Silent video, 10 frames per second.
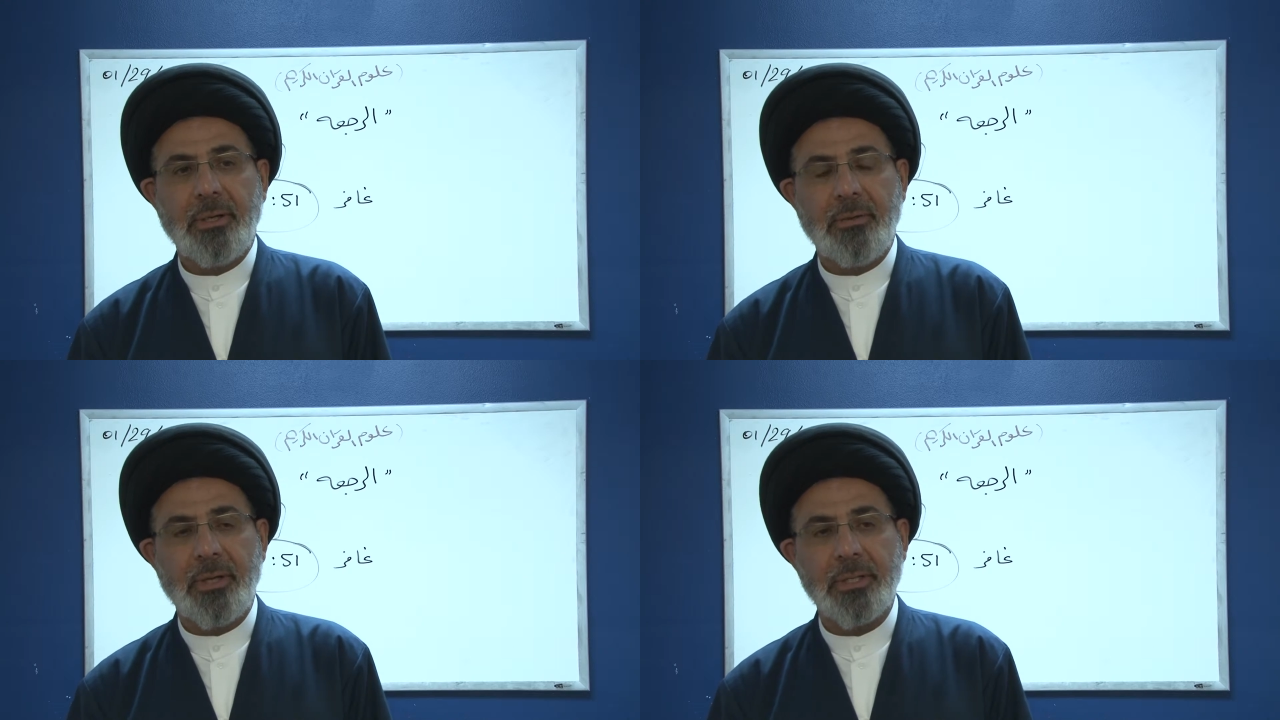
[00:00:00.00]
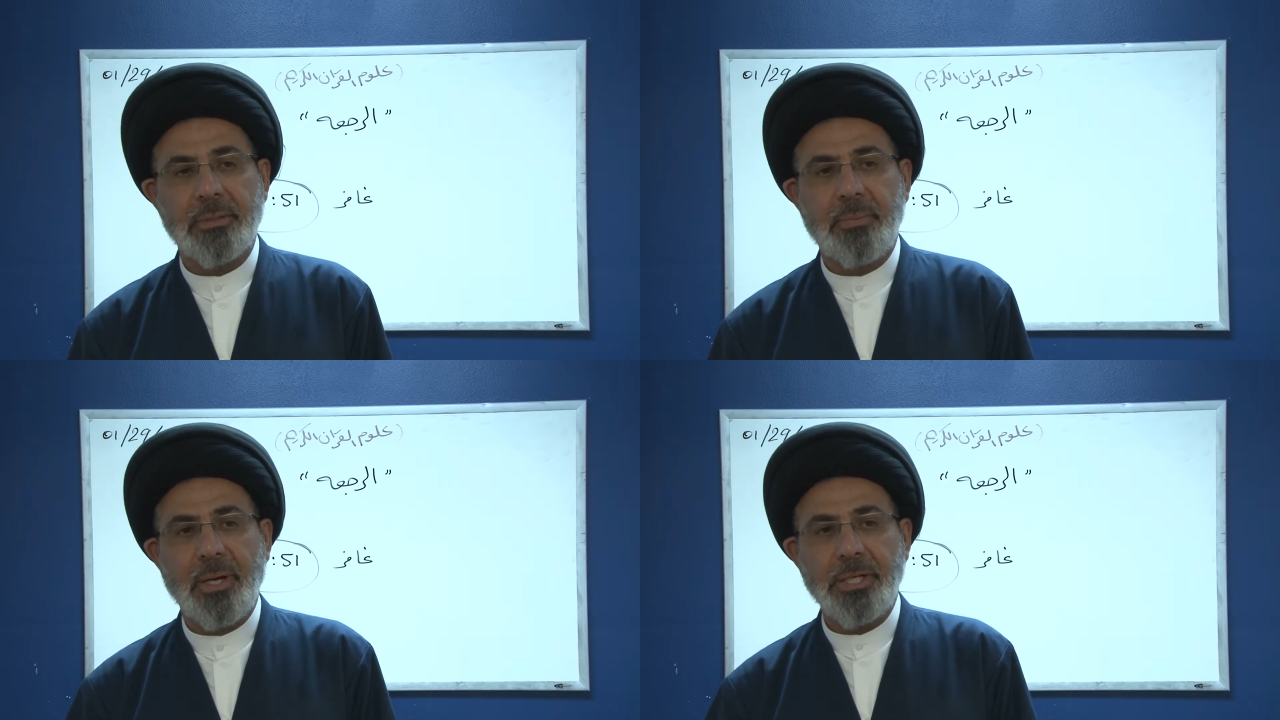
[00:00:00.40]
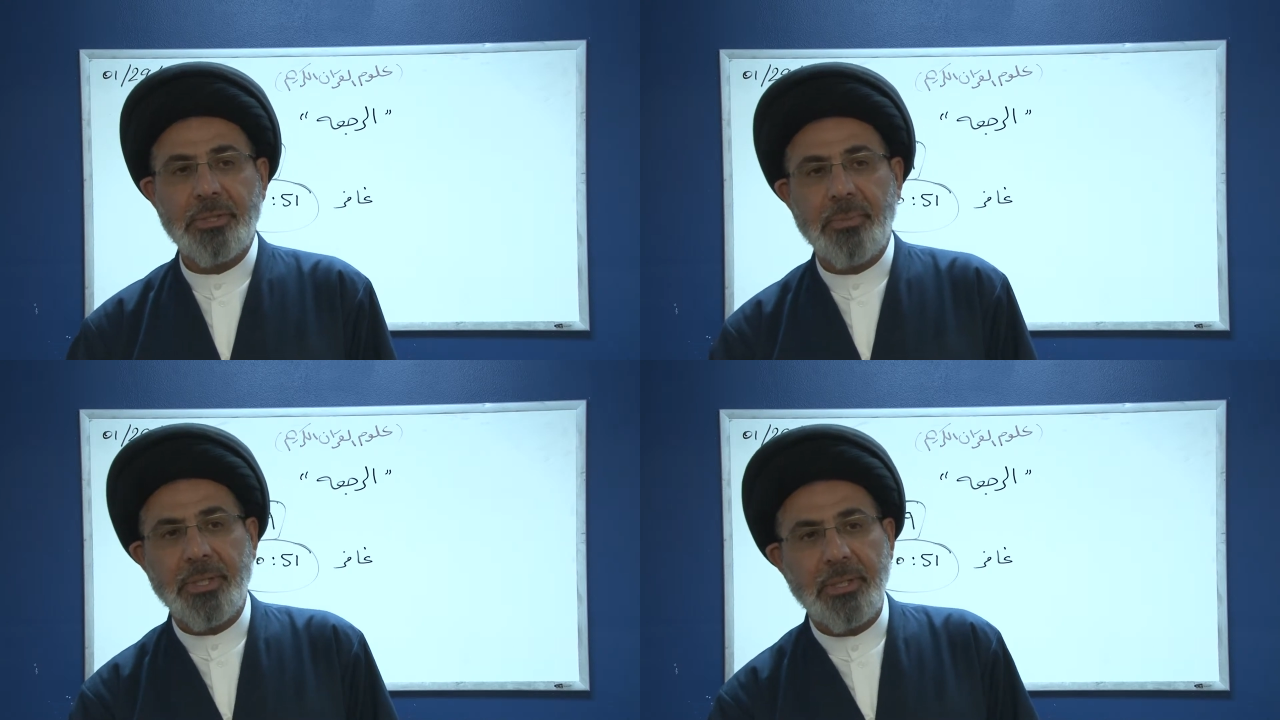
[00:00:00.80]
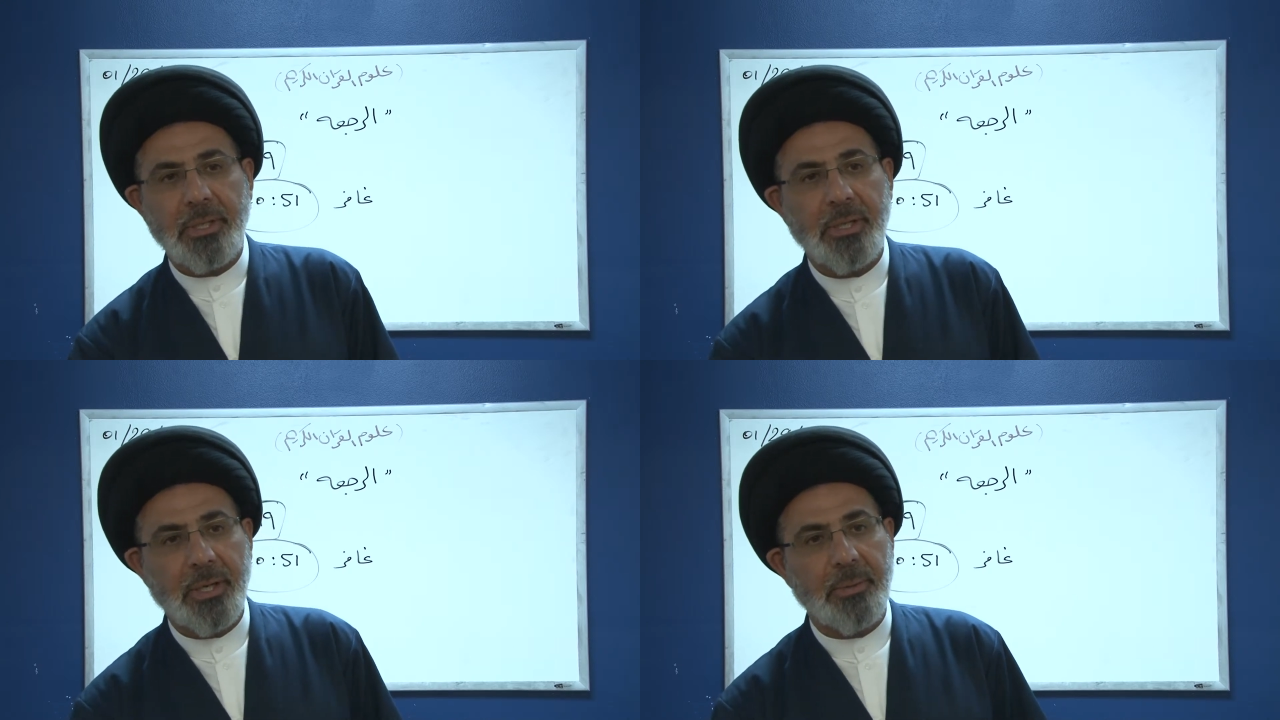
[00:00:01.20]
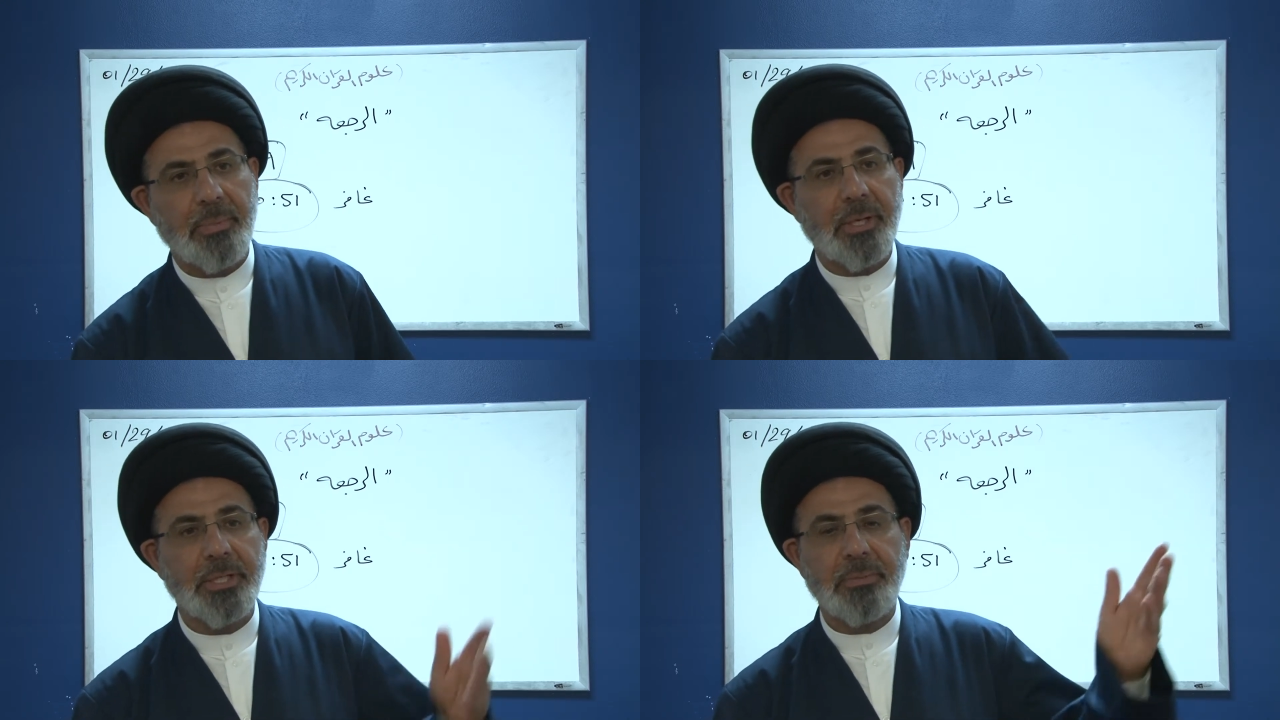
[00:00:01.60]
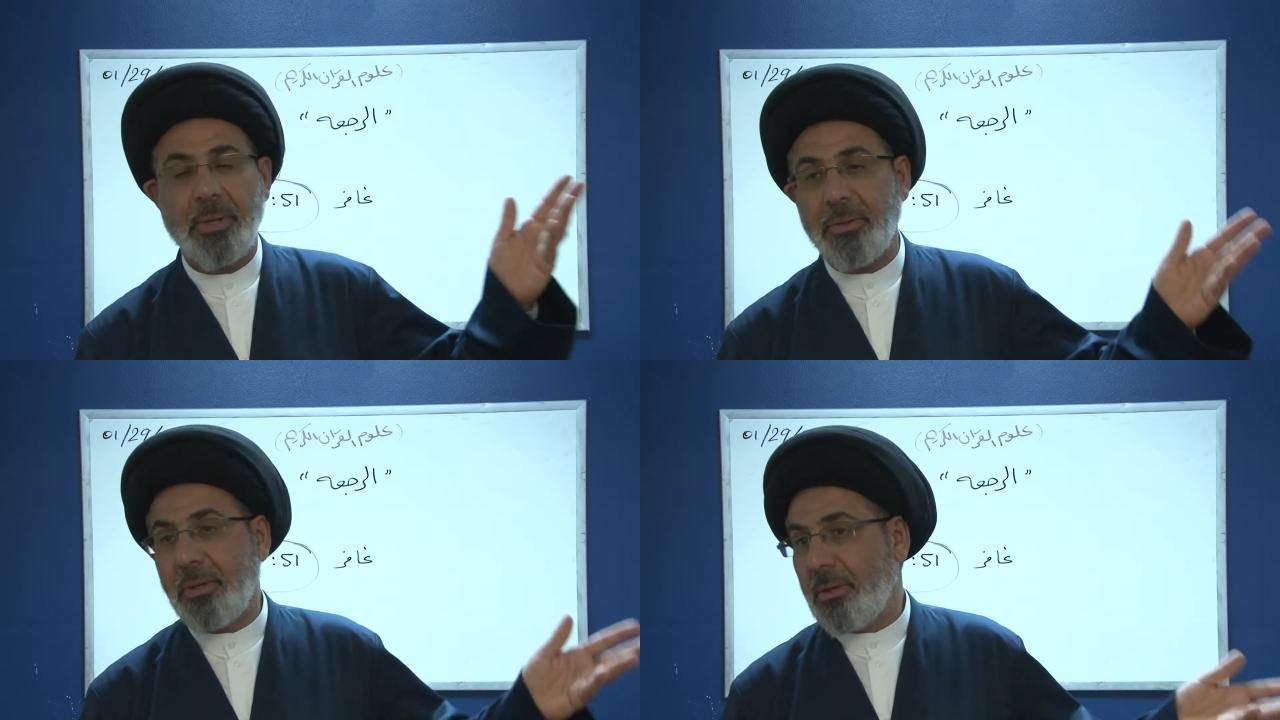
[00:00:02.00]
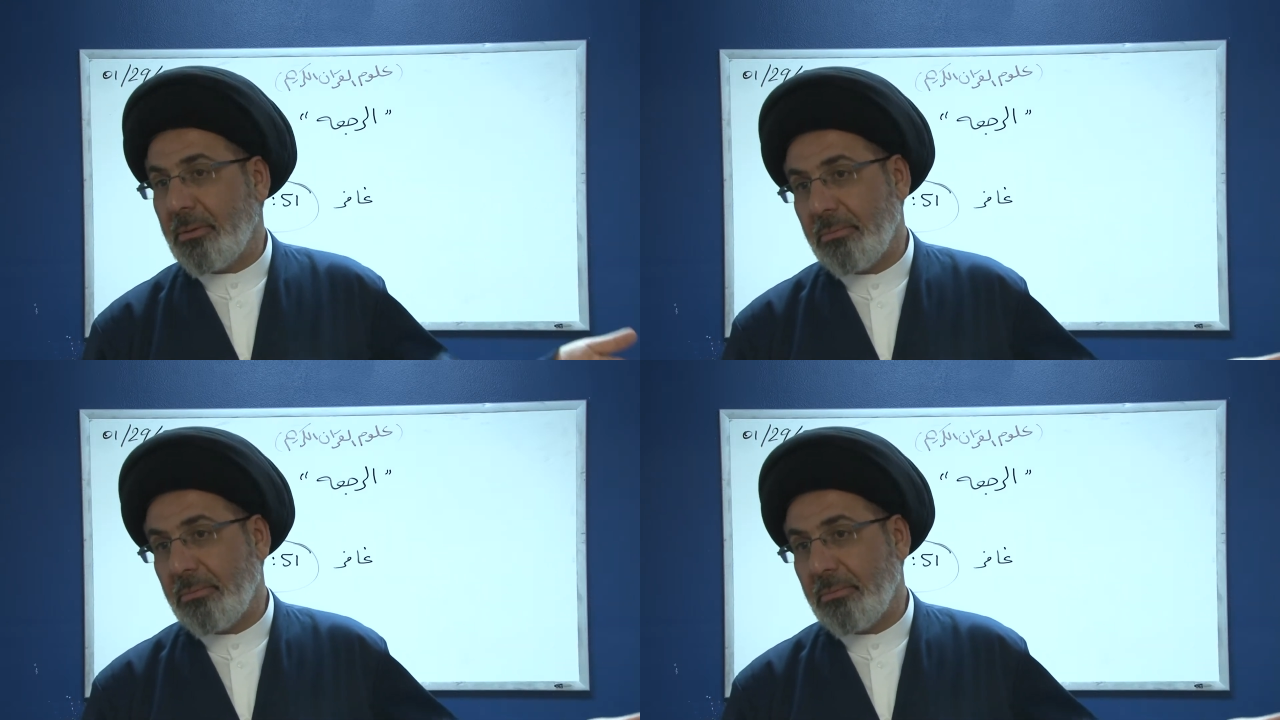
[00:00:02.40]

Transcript: there is punishment here and punishment there,